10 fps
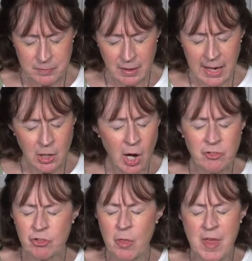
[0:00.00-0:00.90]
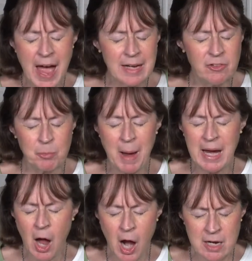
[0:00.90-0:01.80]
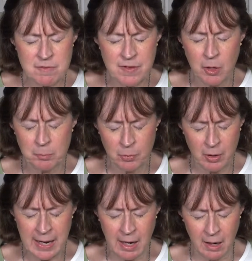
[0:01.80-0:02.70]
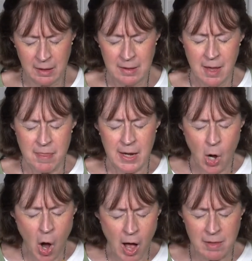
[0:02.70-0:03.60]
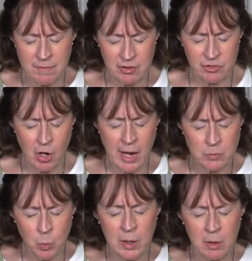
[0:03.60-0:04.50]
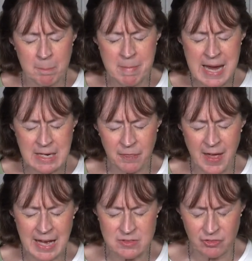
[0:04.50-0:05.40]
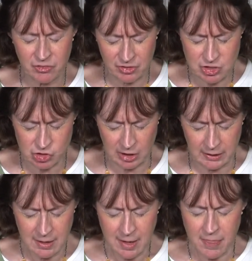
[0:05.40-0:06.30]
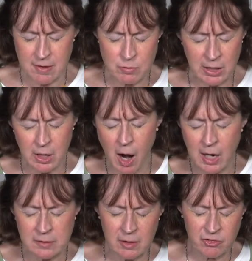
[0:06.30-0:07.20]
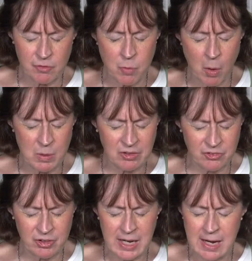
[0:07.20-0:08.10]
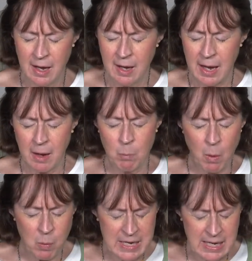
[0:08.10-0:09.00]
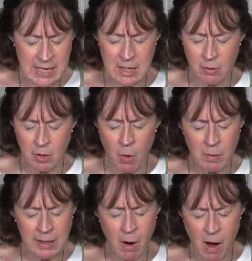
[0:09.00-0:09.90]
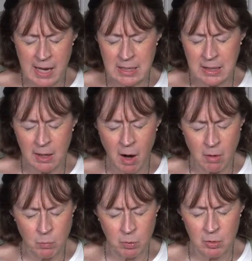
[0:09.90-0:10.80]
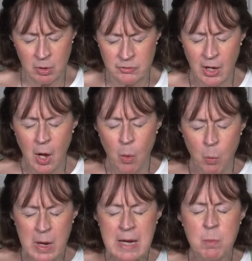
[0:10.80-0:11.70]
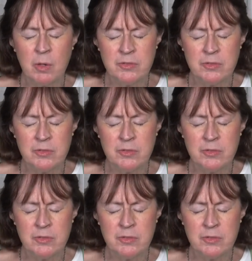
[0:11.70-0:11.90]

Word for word: And God, so that is my heartfelt prayer that all of us, God, will make that decision that regardless of what we see and what we hear going on in our world, we will